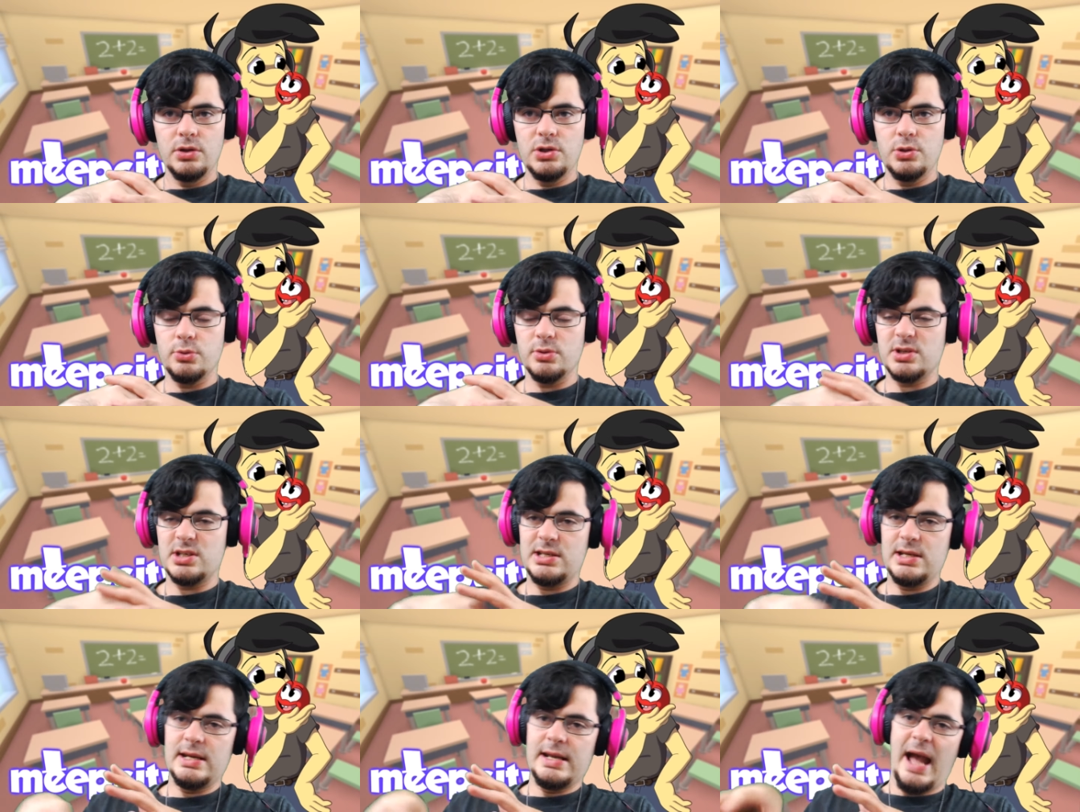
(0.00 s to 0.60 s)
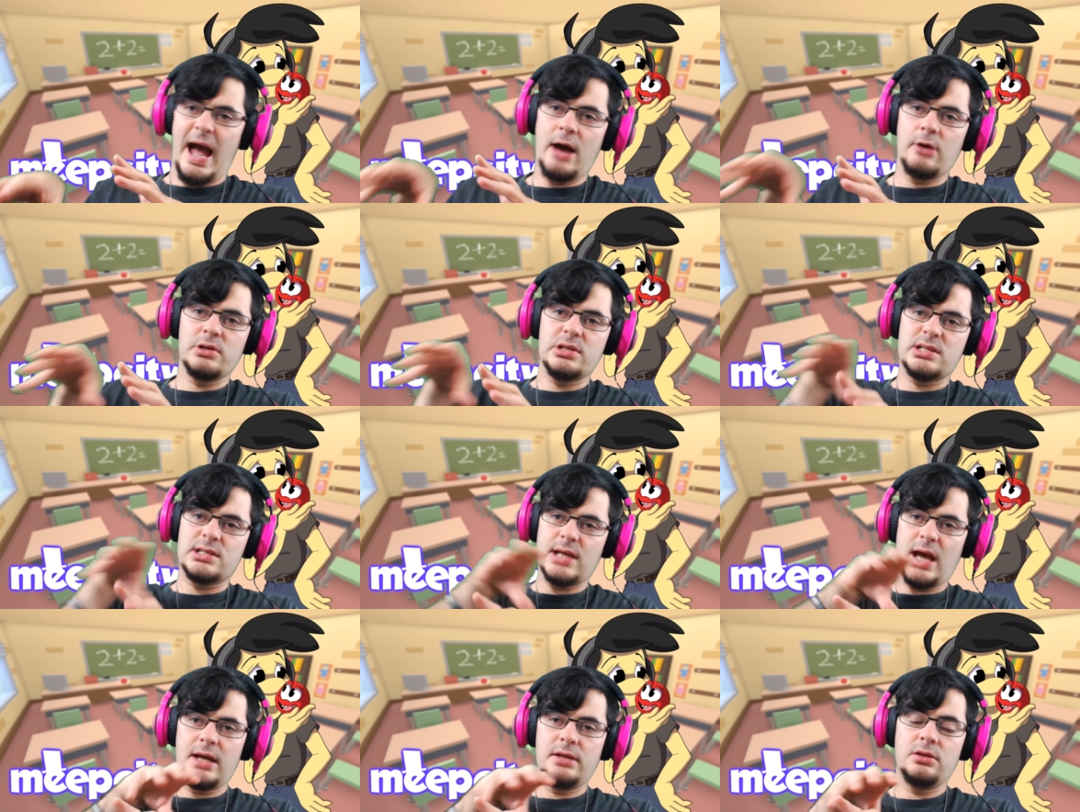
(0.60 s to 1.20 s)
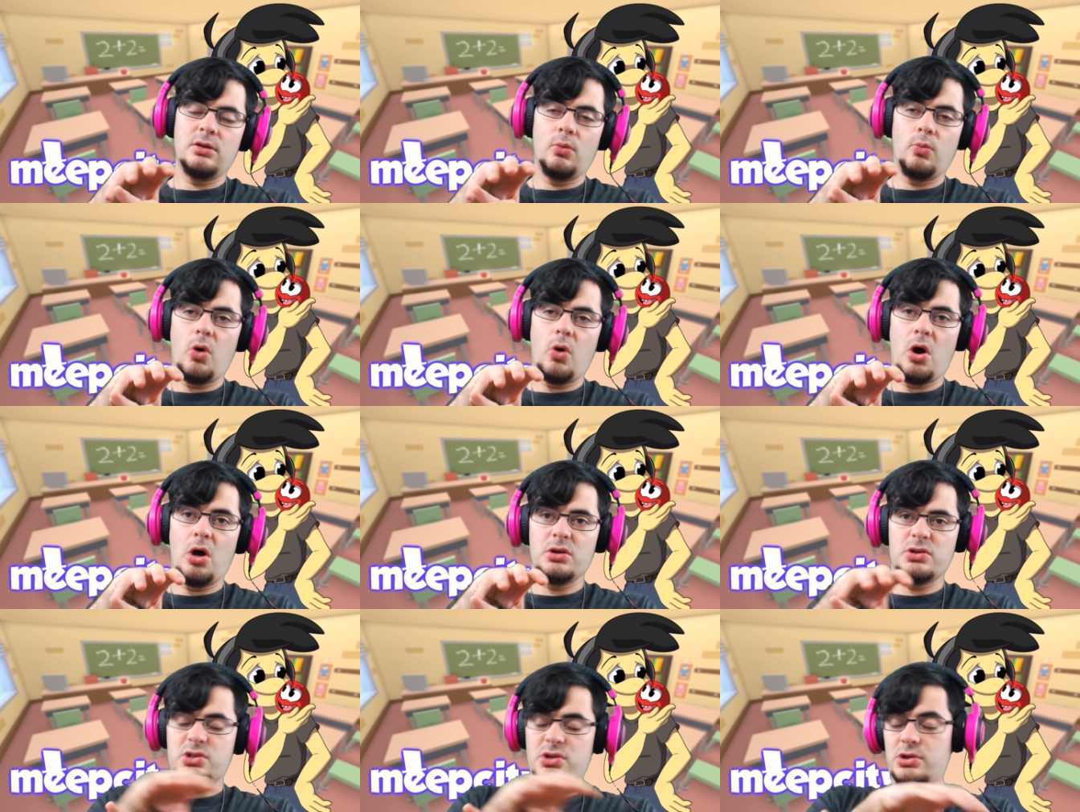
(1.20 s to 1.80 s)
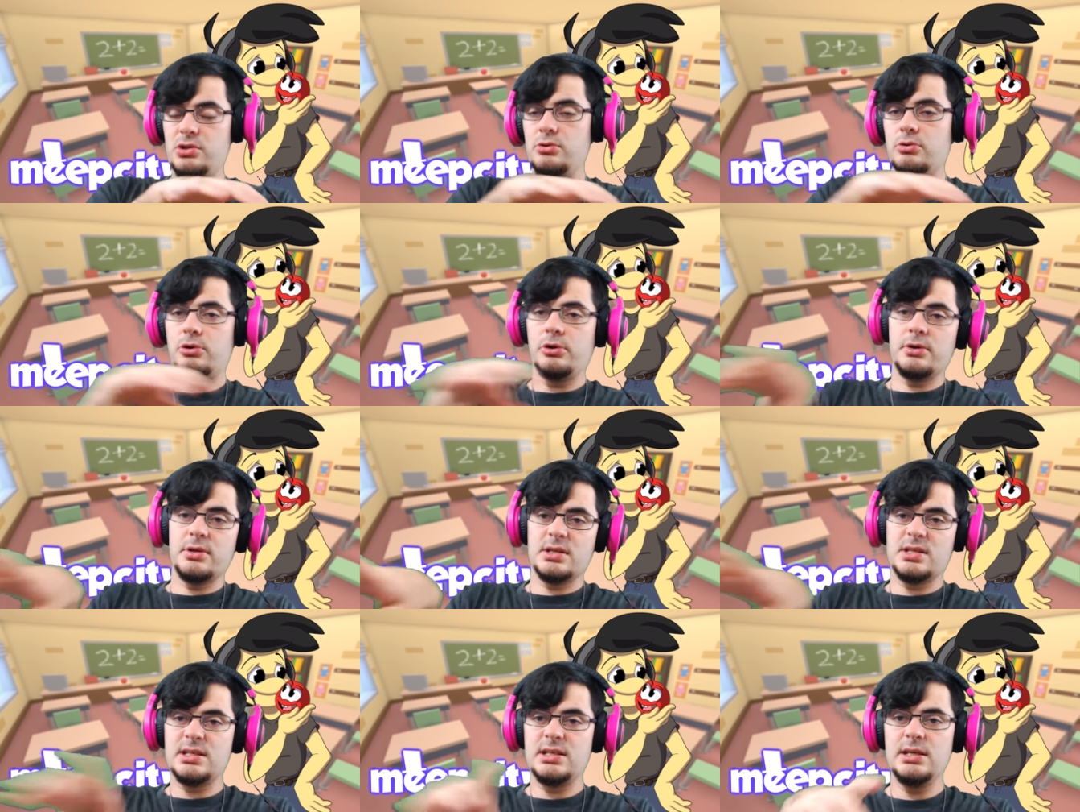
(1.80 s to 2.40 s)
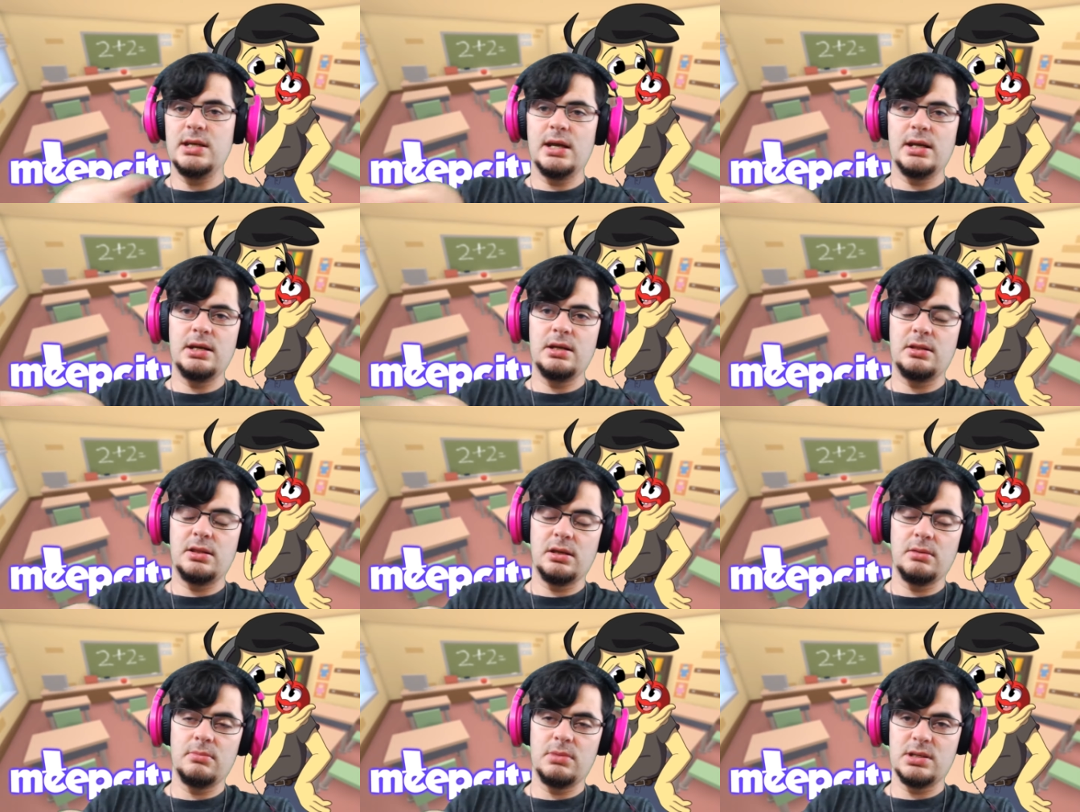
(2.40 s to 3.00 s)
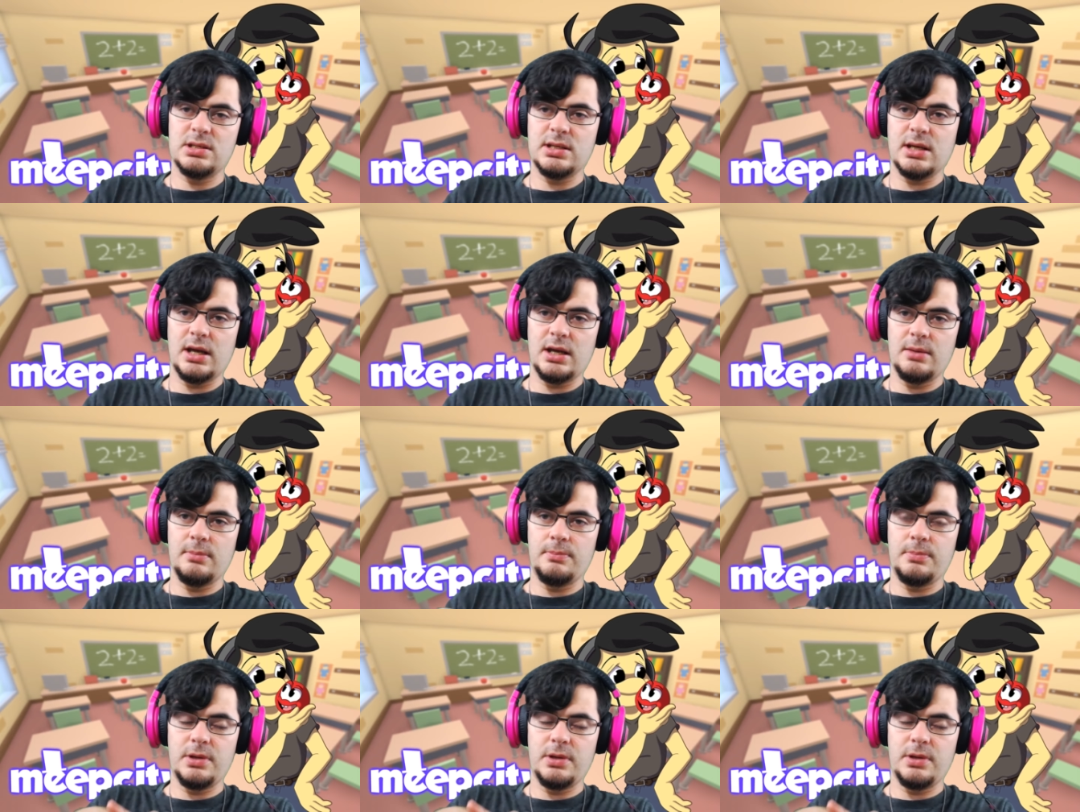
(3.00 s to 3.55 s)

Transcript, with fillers: you were seeing outside the wall, so you couldn't see anything beside